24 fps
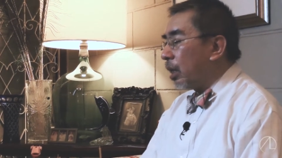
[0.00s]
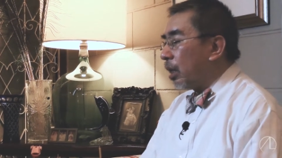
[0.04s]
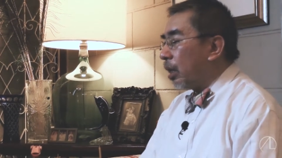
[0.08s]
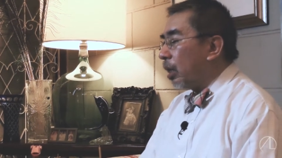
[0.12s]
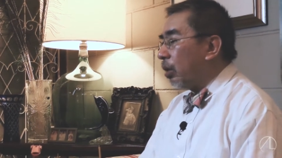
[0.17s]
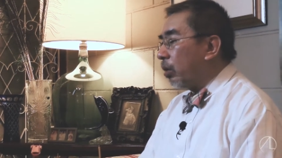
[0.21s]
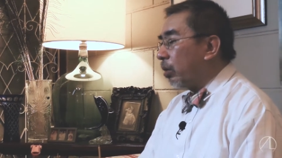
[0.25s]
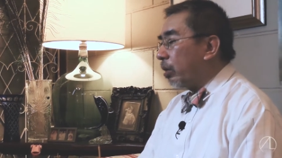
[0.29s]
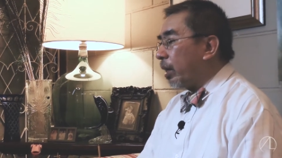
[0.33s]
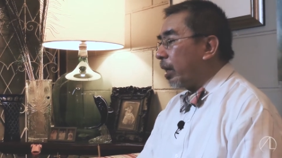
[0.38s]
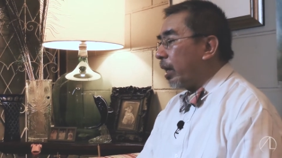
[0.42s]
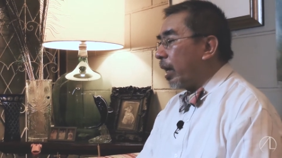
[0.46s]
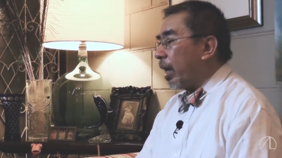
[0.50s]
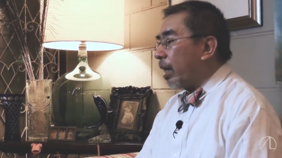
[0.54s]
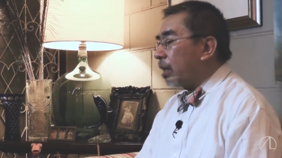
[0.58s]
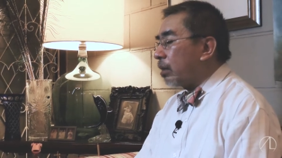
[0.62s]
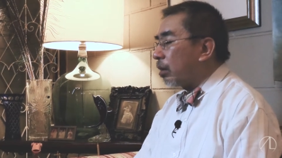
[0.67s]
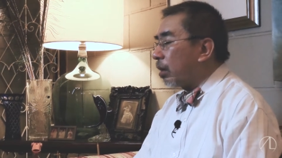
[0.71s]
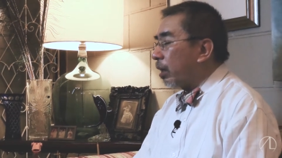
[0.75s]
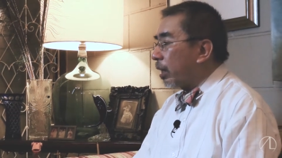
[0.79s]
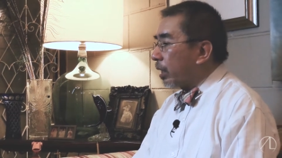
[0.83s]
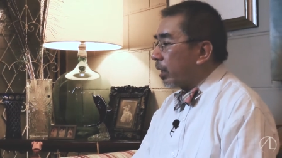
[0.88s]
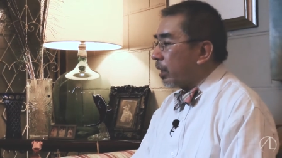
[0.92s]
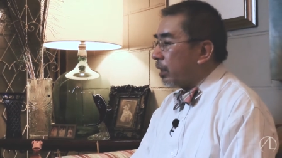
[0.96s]
looking at
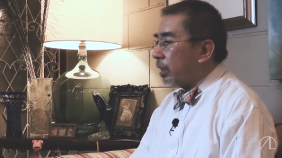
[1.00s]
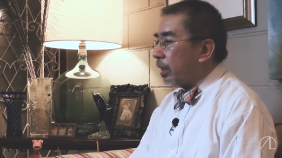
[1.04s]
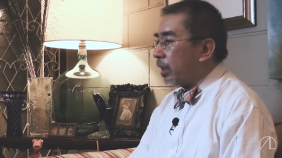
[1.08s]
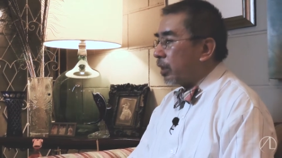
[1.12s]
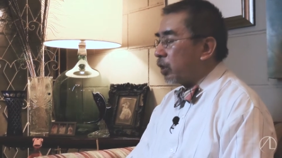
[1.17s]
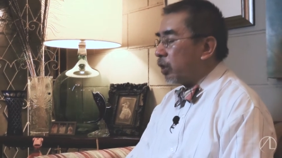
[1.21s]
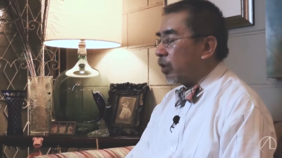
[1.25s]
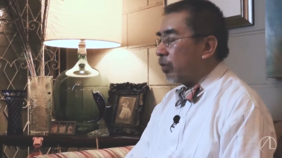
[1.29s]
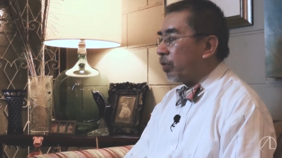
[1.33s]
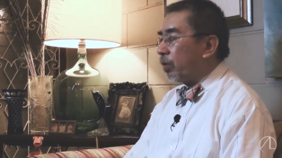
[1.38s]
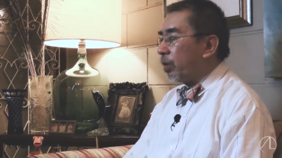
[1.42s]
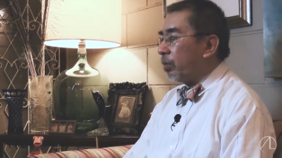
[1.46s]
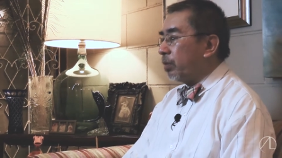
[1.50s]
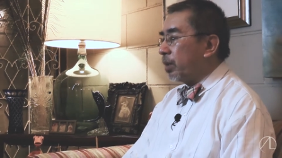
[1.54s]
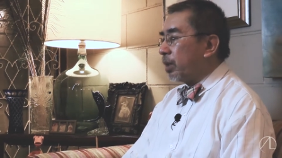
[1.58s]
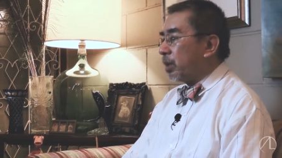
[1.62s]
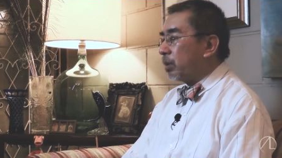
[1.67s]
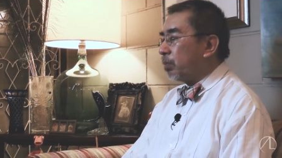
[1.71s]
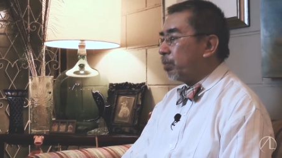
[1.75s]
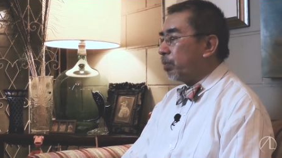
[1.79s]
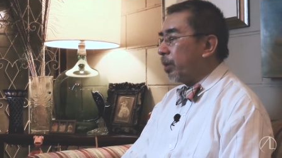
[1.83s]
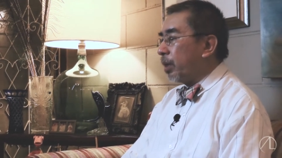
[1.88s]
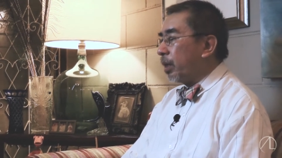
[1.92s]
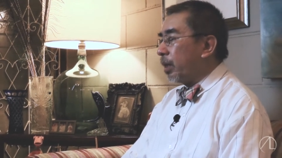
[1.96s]
architecture from
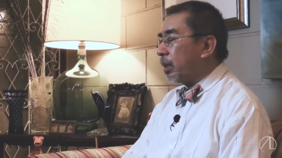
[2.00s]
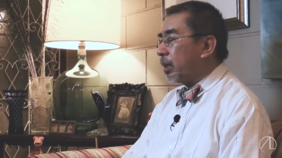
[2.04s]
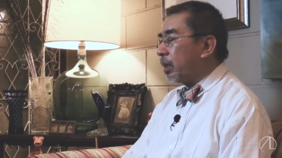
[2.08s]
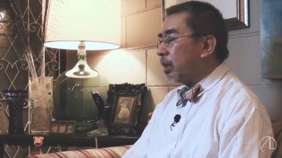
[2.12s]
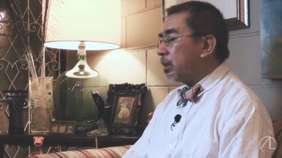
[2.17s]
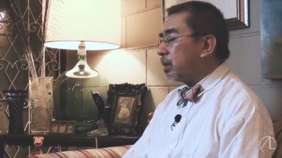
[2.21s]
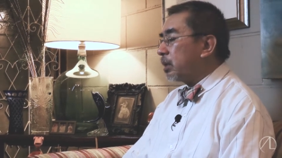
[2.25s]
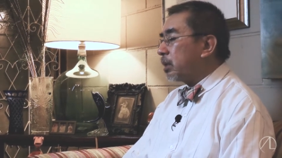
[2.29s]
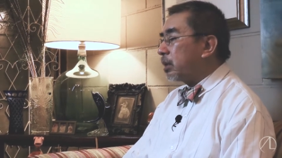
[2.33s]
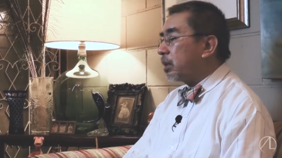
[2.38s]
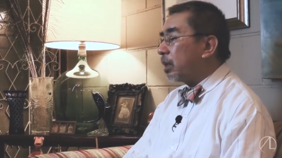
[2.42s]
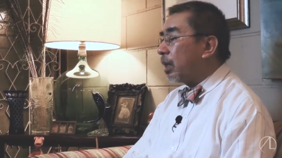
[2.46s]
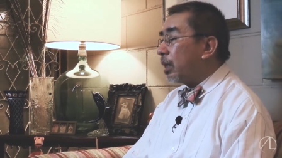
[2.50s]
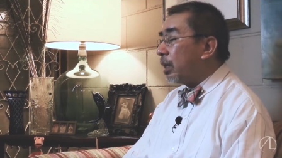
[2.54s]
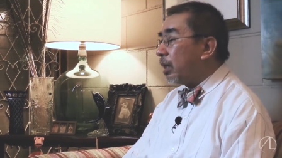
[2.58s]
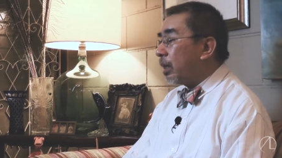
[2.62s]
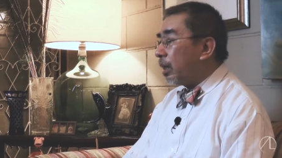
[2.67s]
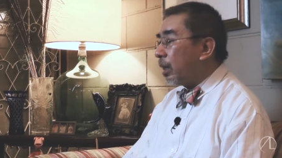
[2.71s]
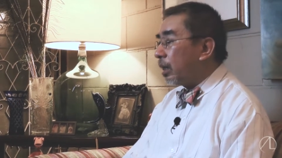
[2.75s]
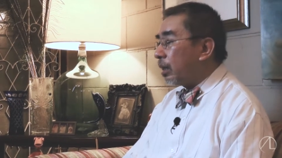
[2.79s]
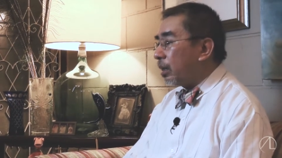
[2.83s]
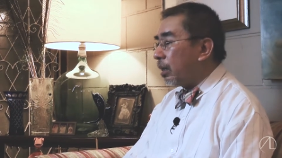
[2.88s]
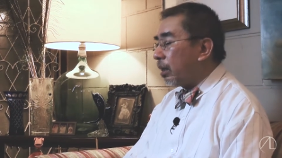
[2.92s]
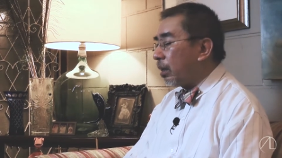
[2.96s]
this period,
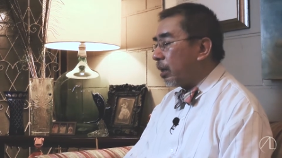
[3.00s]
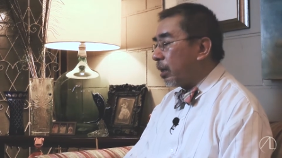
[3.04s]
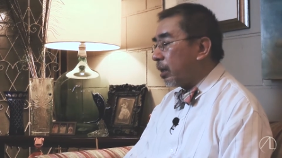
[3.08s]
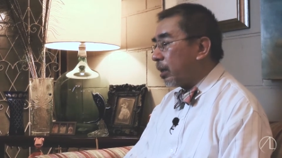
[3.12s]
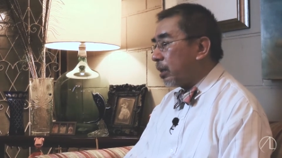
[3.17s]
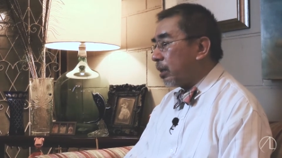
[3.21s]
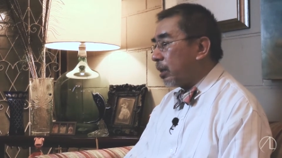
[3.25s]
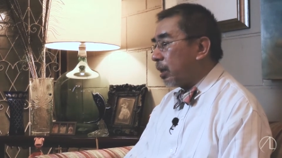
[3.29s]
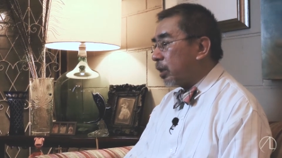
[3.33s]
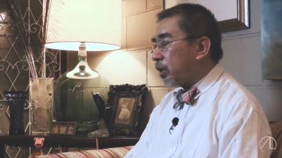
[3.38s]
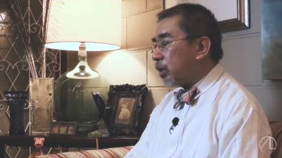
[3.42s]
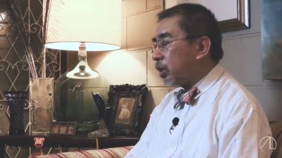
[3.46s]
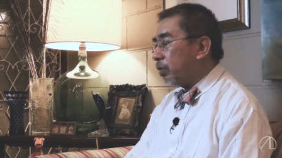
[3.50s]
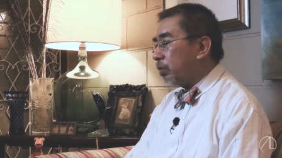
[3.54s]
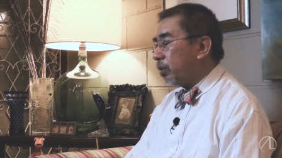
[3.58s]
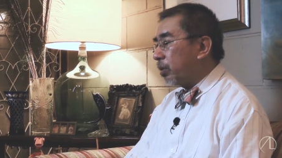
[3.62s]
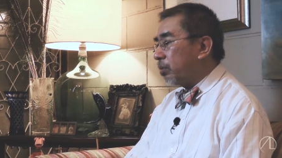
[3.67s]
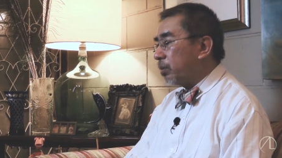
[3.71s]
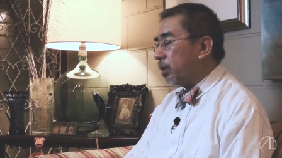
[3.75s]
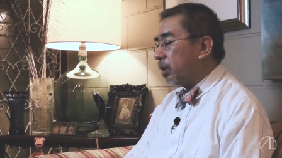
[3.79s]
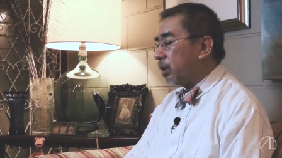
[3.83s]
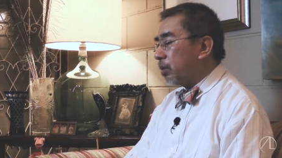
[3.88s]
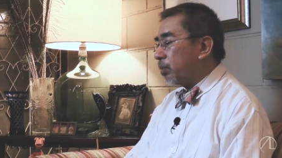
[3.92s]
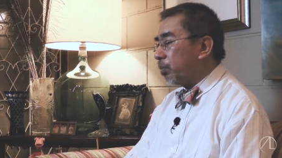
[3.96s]
studying the architecture
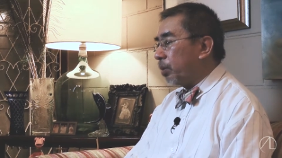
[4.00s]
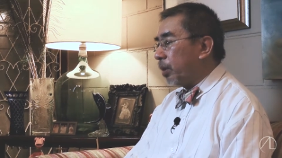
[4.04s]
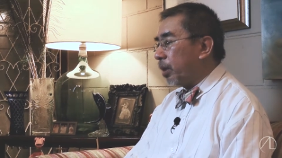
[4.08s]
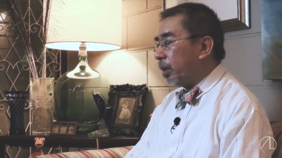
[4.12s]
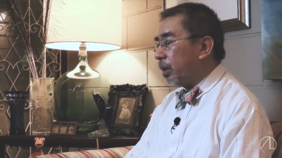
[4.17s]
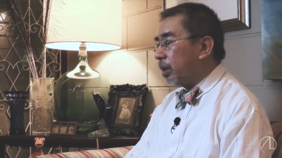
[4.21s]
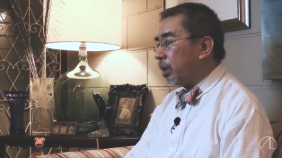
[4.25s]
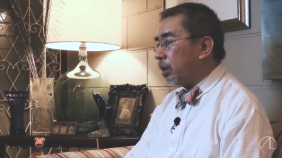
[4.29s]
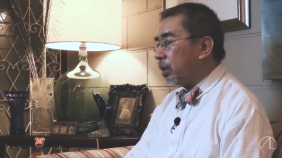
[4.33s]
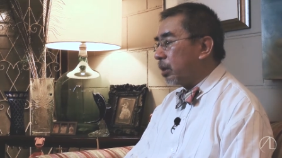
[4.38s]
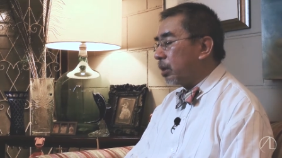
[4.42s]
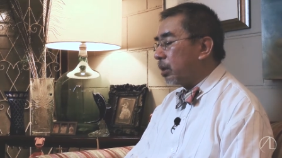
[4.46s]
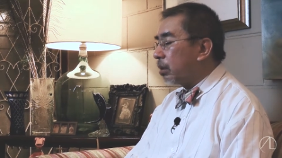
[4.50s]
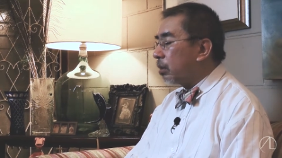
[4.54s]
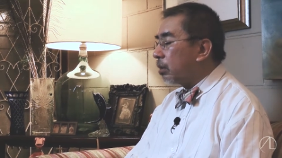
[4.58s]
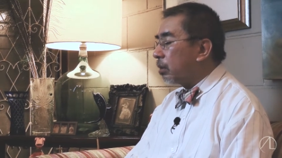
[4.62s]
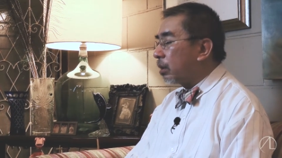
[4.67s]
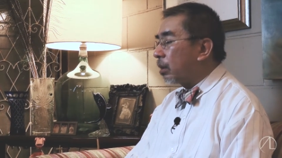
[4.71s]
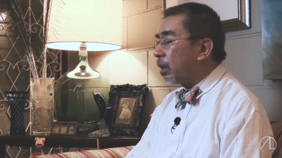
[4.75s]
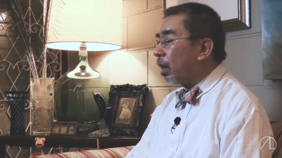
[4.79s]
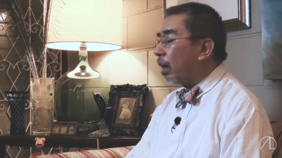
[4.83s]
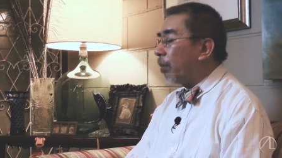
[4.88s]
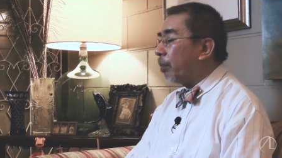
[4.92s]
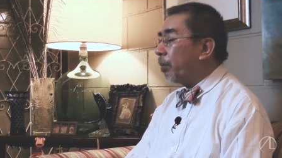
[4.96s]
from this period,
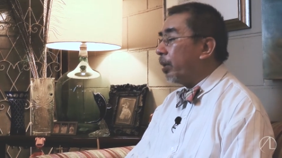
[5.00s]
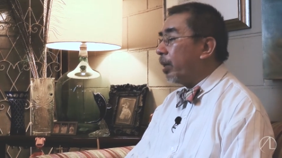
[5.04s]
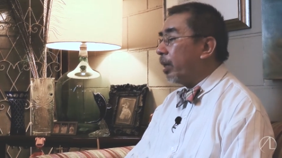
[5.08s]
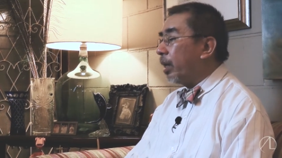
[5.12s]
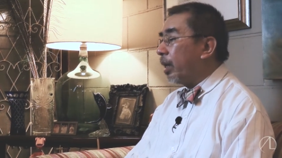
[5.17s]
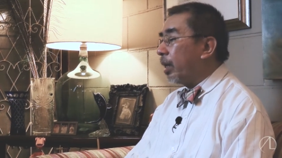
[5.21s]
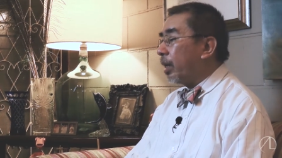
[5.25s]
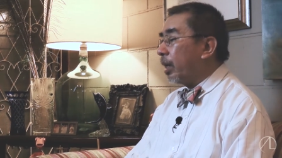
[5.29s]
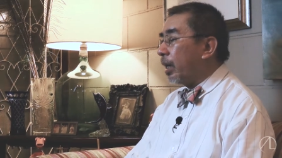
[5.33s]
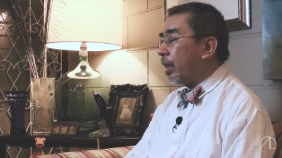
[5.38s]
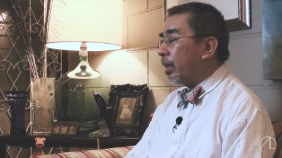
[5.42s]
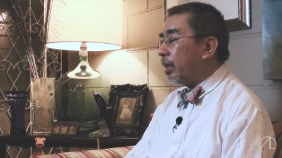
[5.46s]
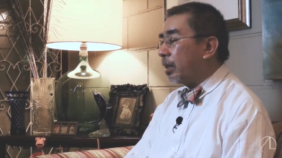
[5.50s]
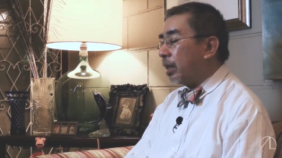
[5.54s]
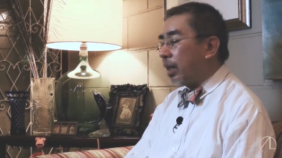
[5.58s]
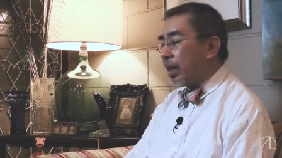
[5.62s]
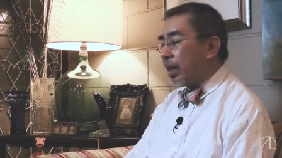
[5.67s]
copying, and